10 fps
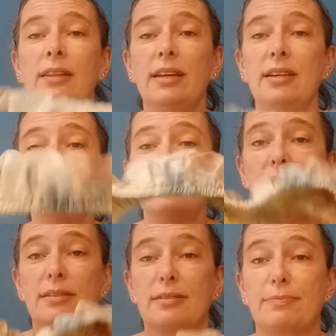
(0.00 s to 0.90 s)

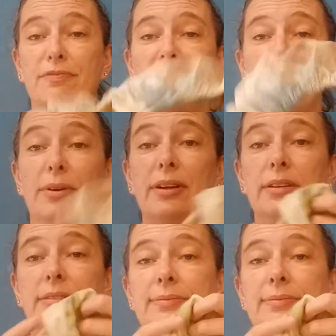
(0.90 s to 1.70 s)
This fabric,